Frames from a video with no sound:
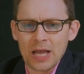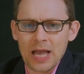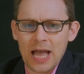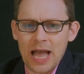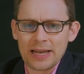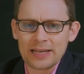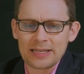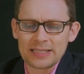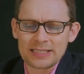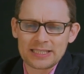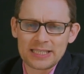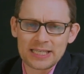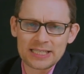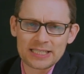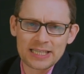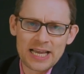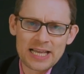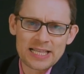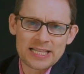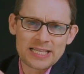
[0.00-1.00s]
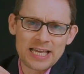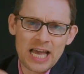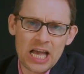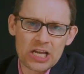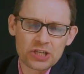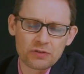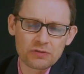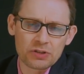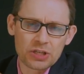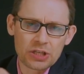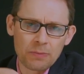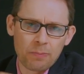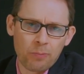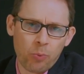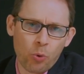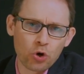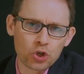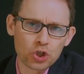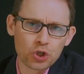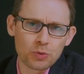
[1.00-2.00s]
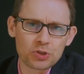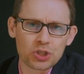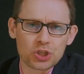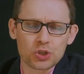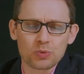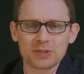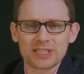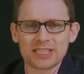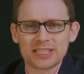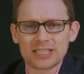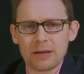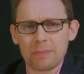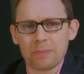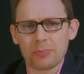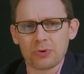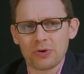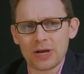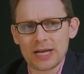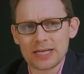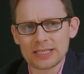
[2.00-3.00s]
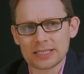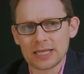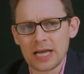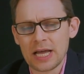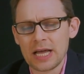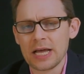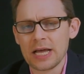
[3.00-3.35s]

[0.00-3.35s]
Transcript: And it is this engagement of the inner portion which is what separates